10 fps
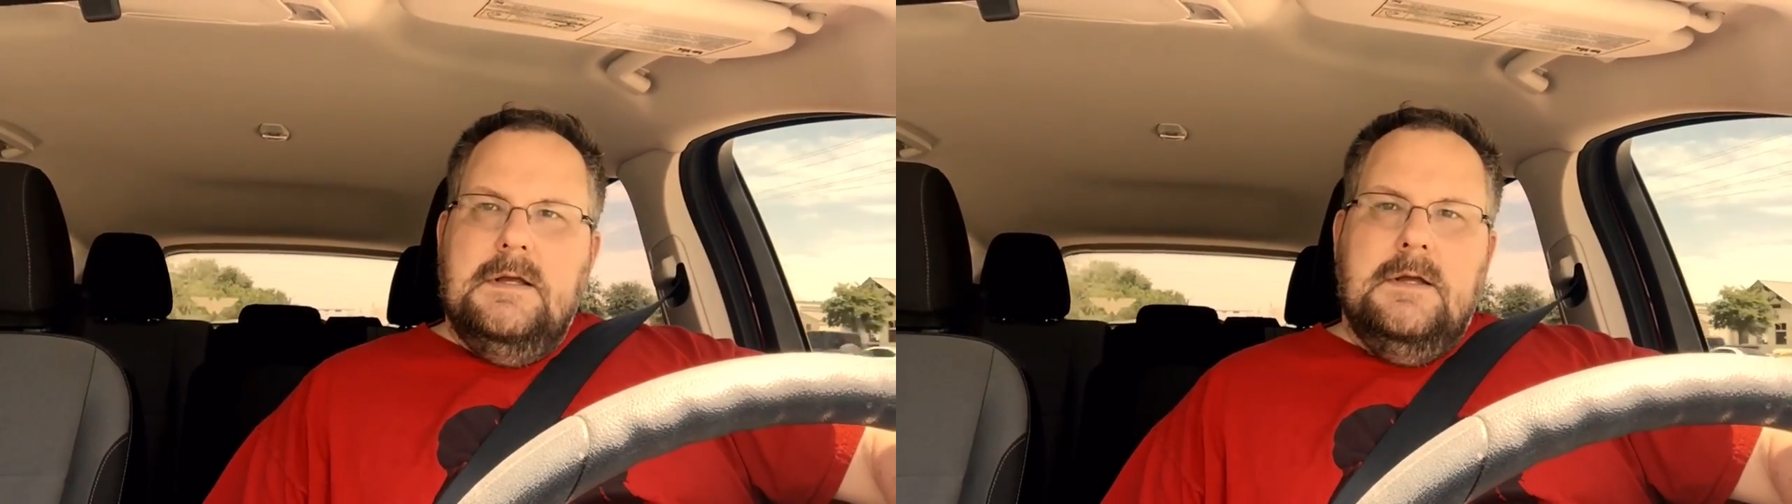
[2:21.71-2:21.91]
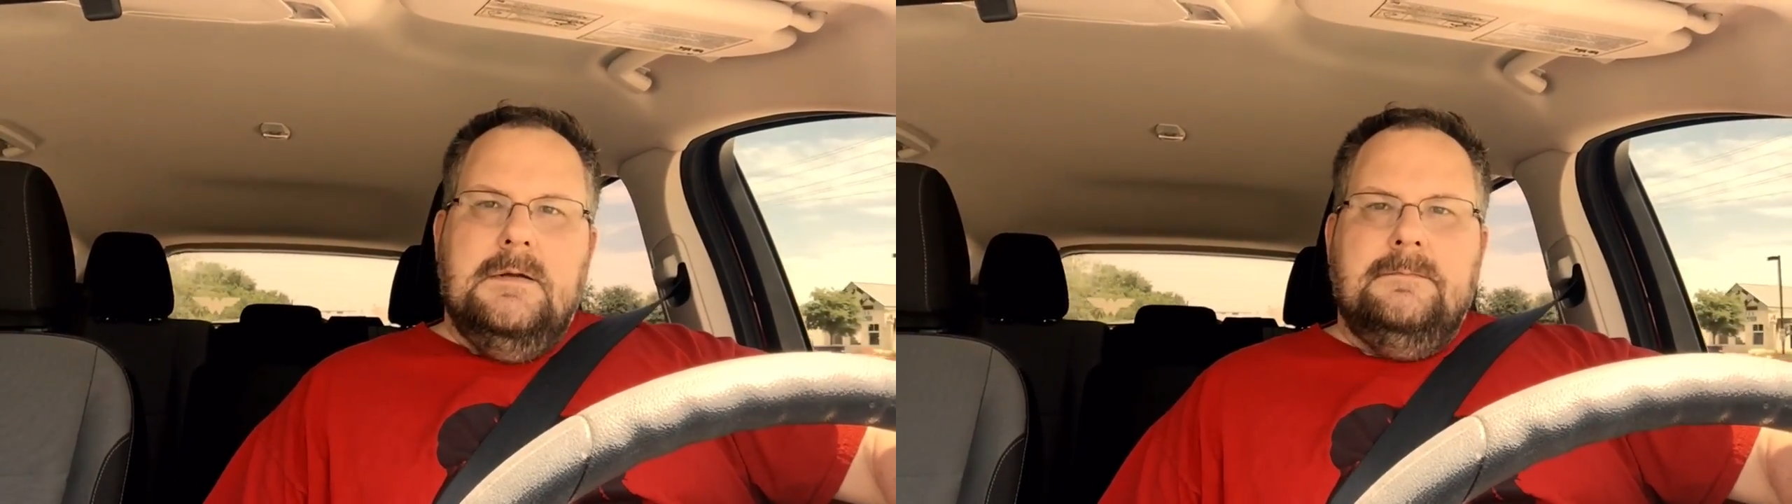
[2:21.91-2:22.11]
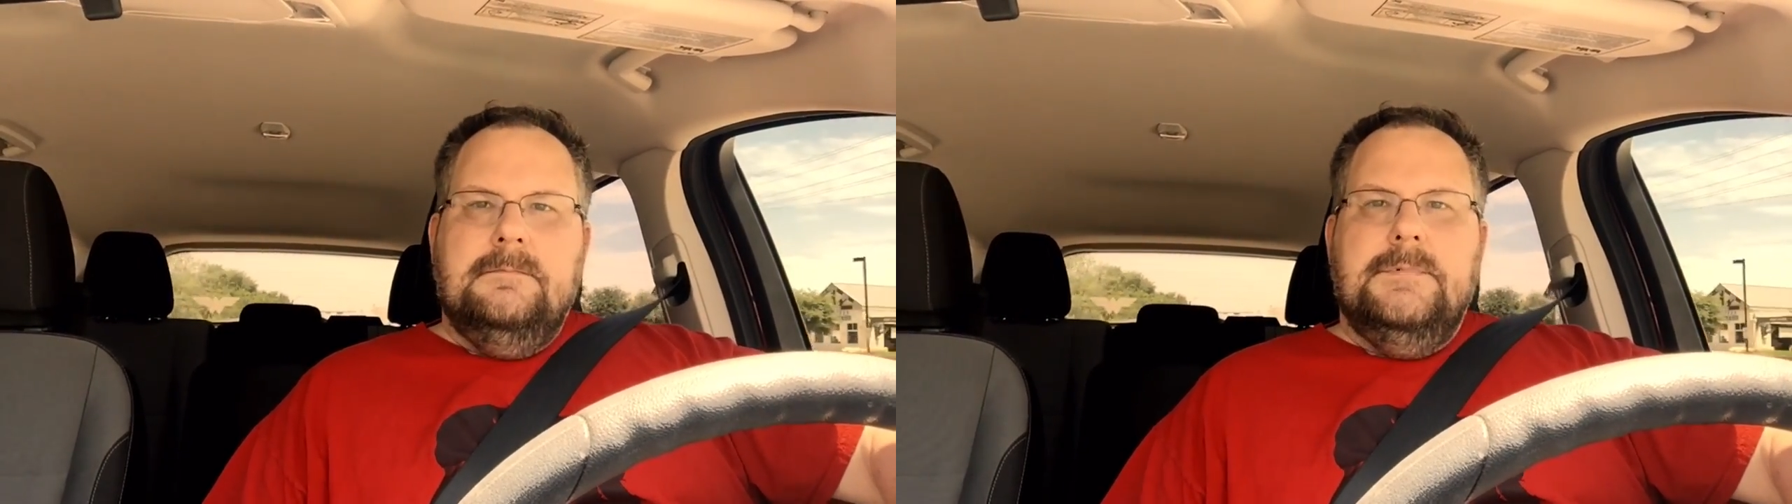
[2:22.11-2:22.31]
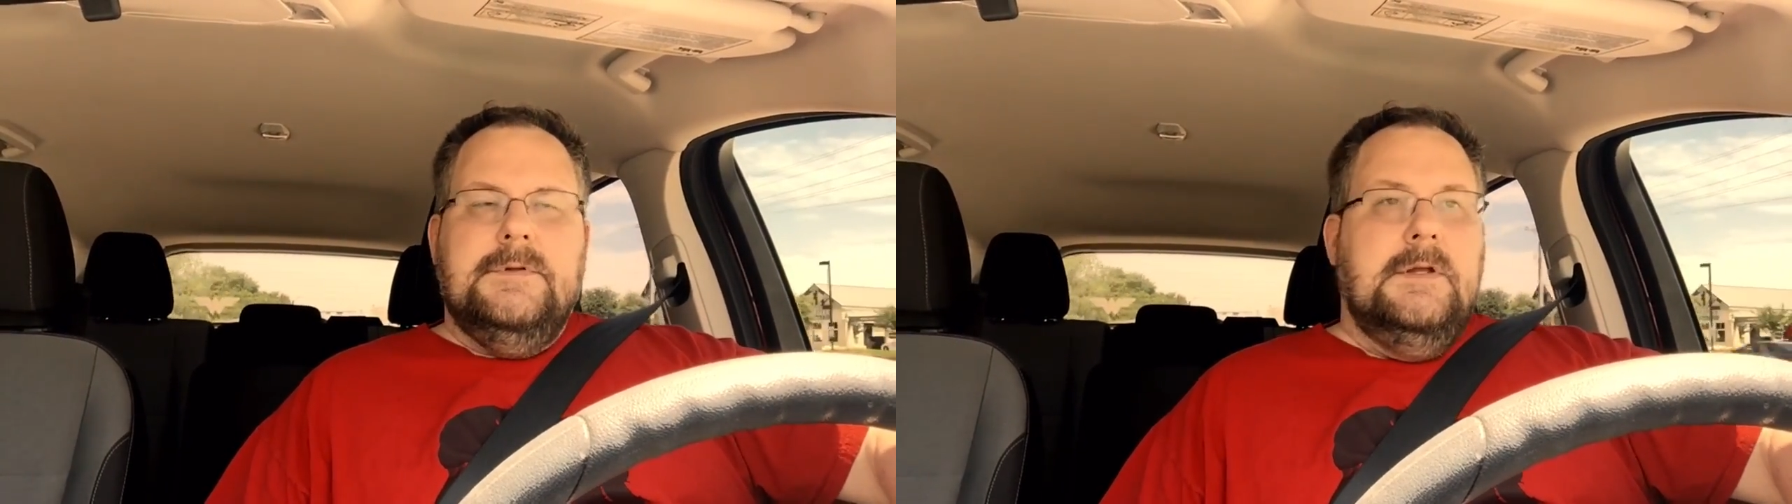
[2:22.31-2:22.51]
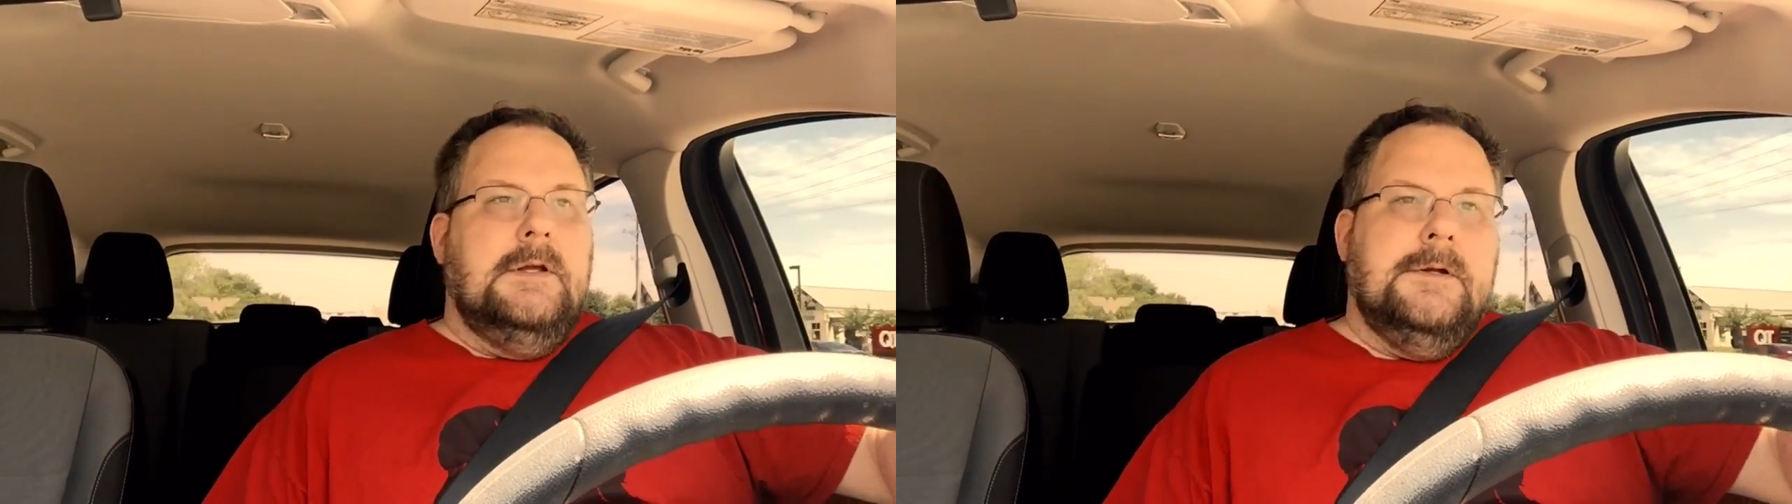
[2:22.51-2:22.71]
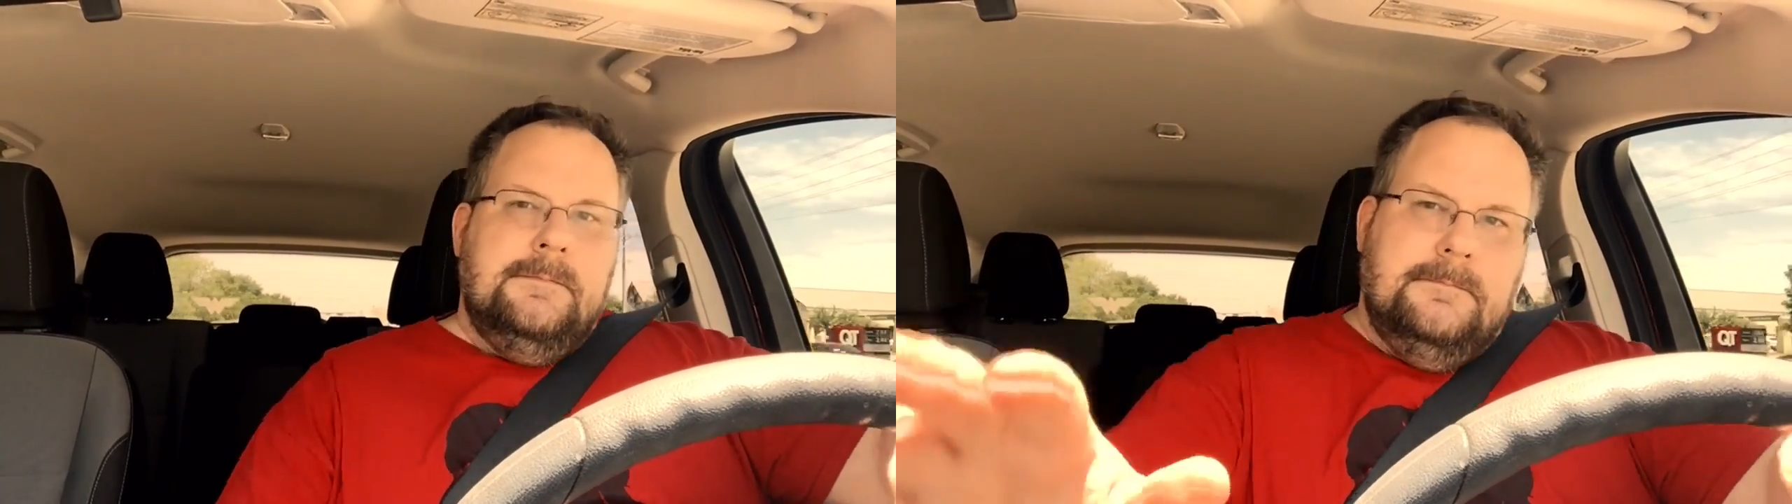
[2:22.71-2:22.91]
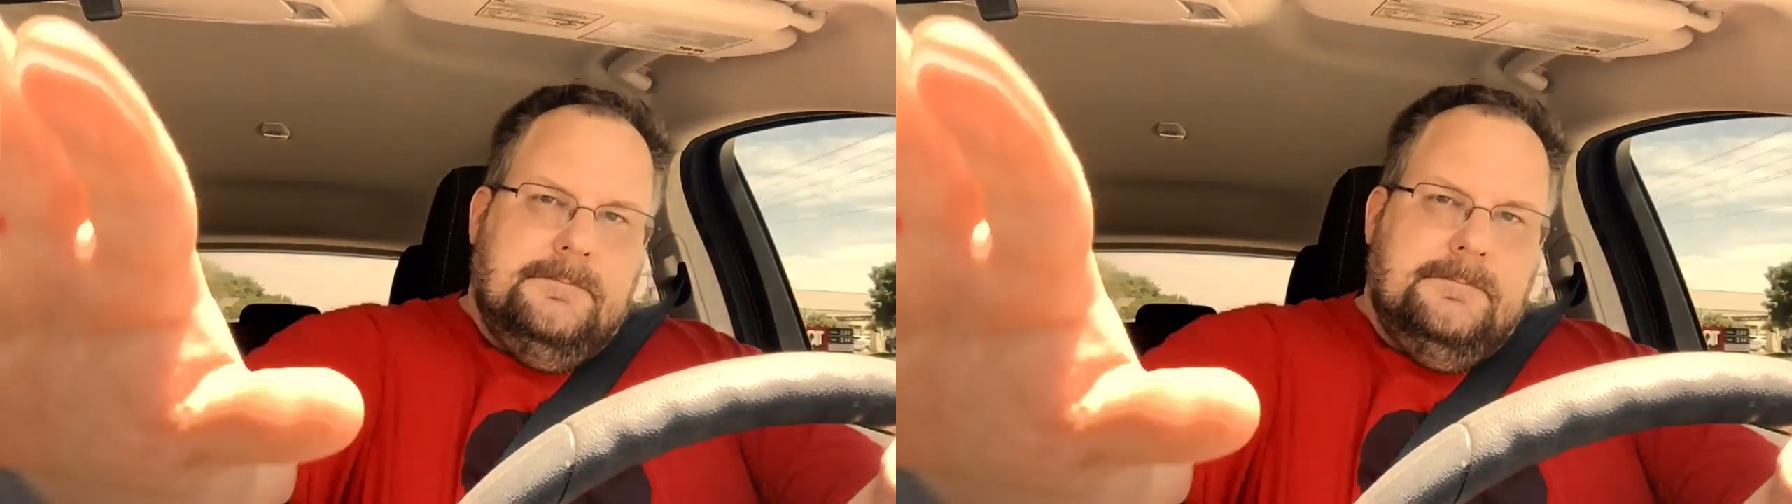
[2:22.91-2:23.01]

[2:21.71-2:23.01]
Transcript: um, see you later.